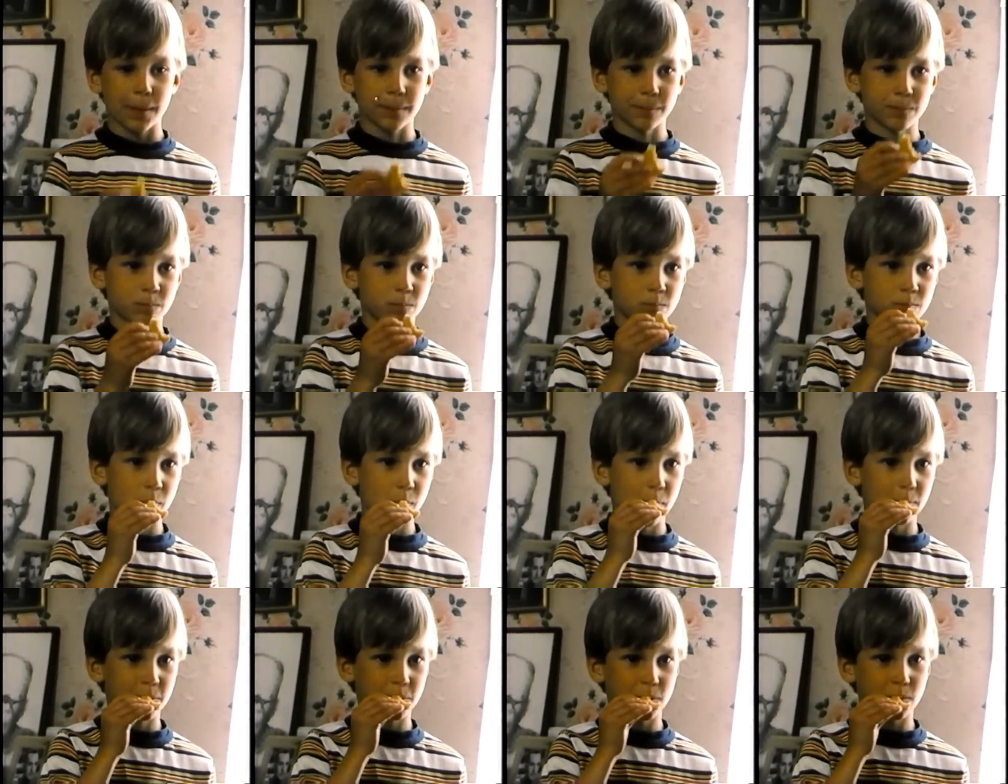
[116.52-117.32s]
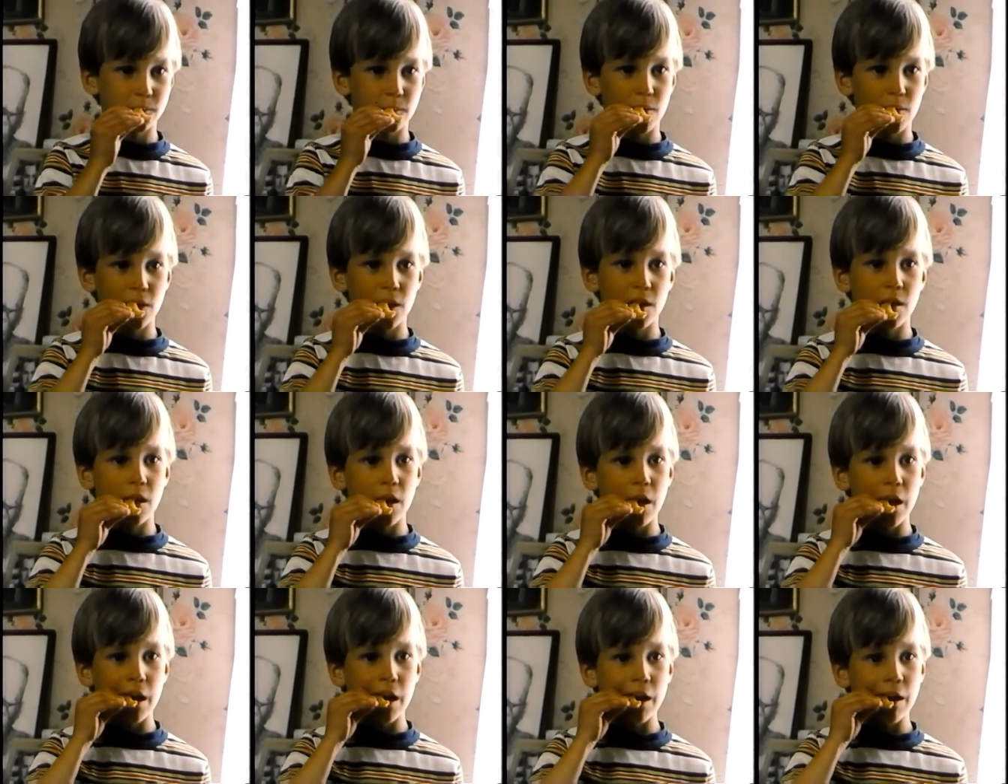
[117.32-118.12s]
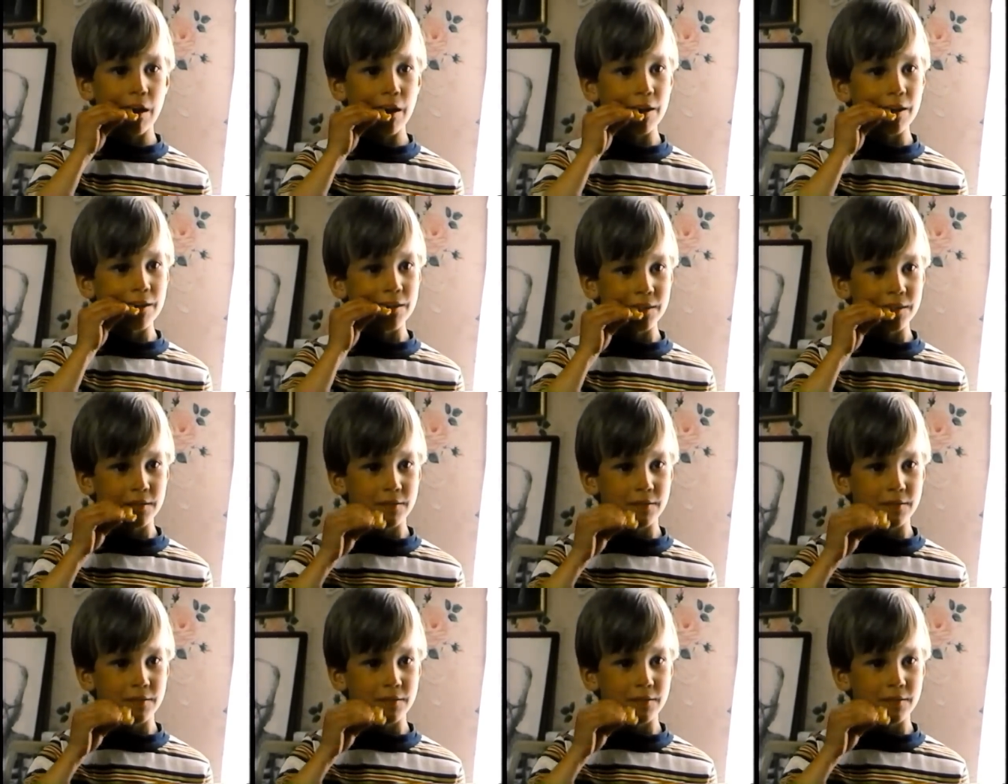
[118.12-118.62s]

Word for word: And do you know that she